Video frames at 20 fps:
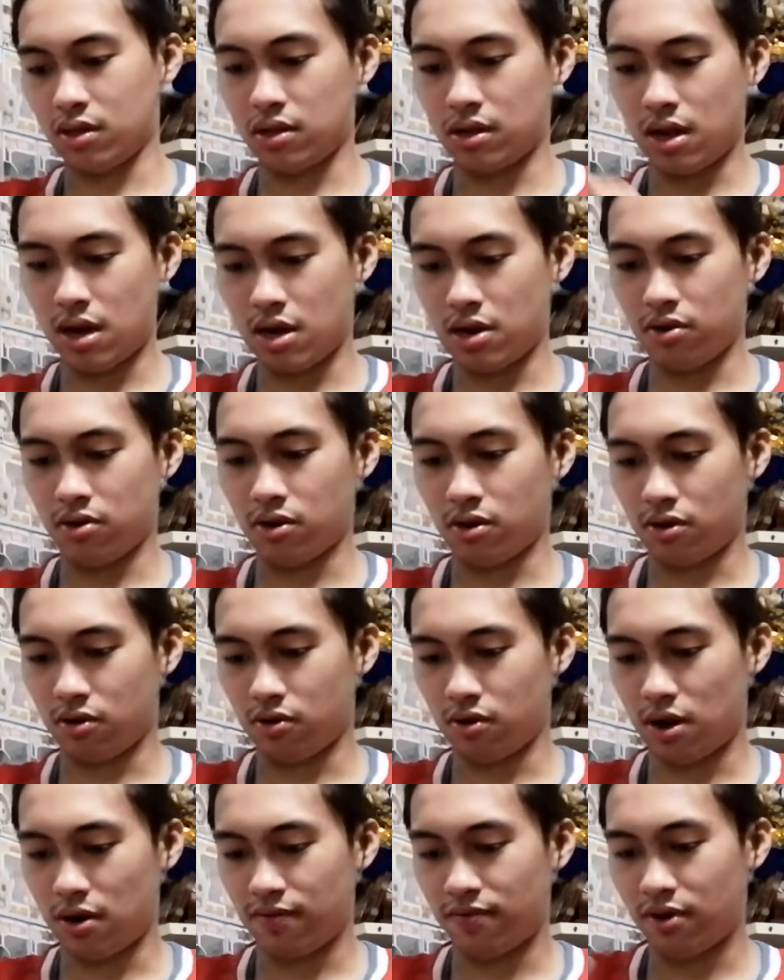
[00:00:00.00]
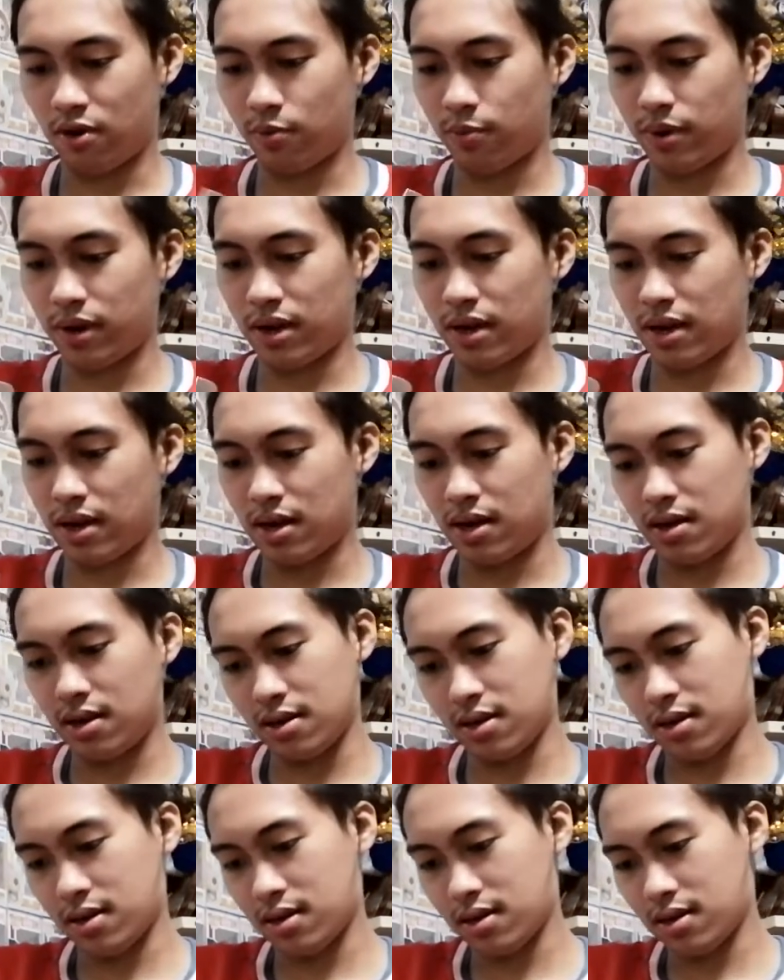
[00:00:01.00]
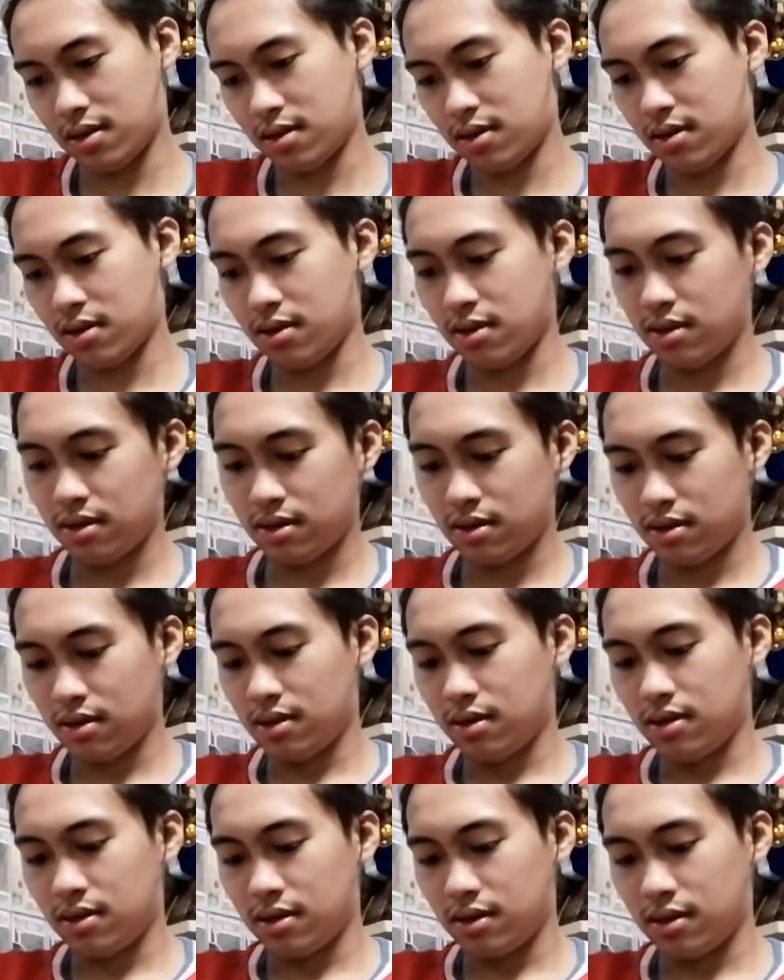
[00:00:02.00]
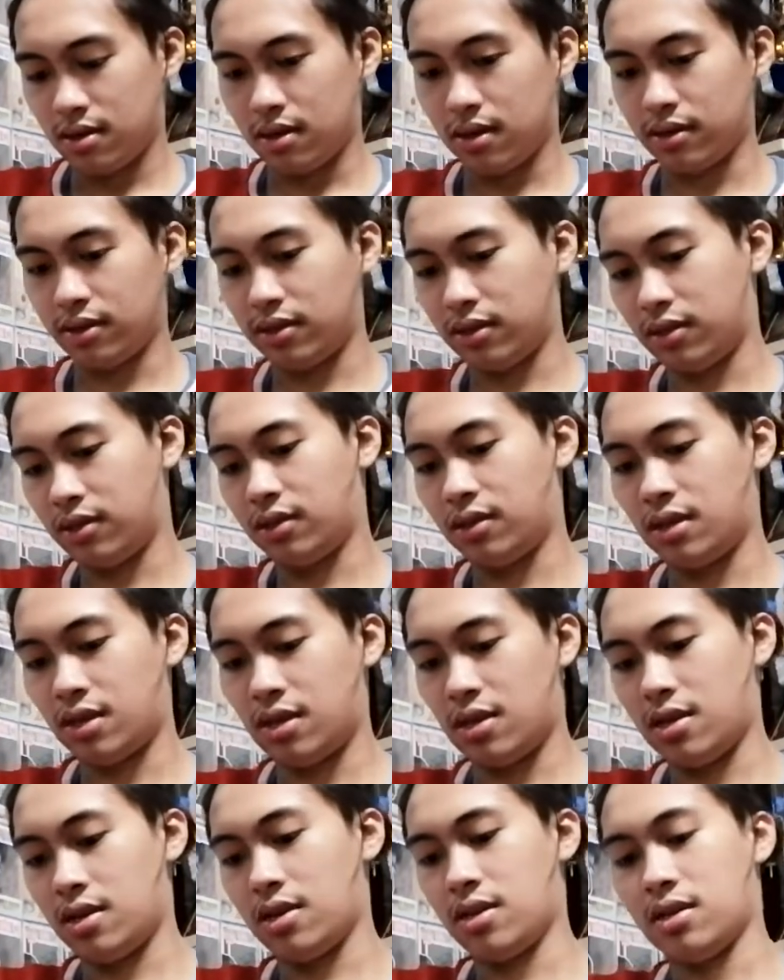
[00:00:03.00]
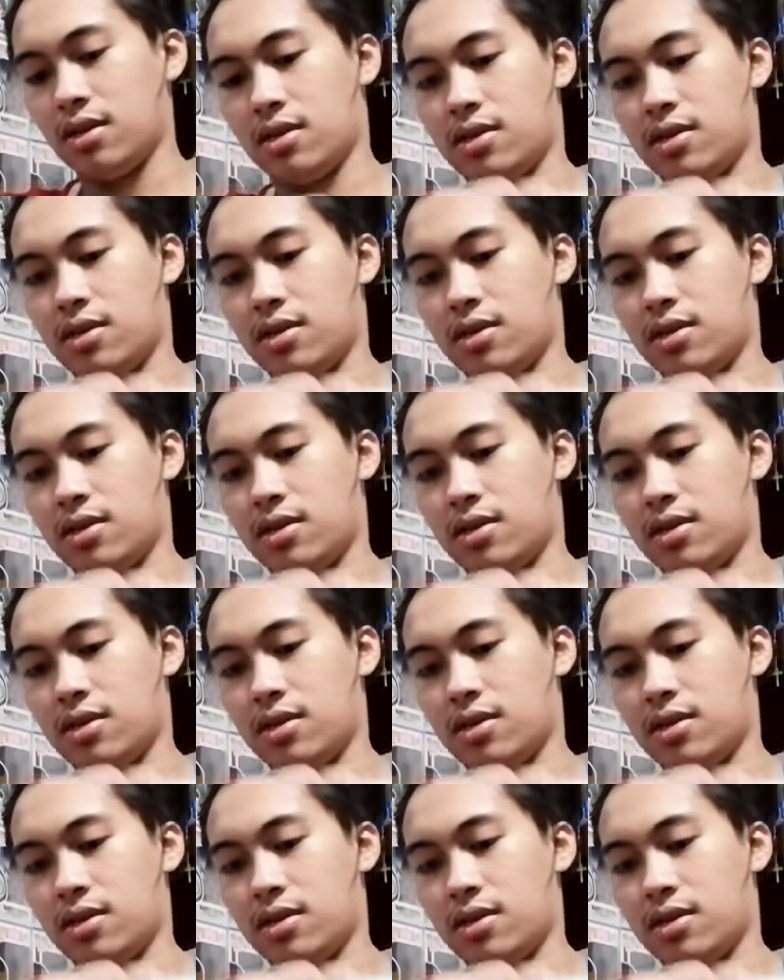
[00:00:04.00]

There you go. I've opened it. Let's see.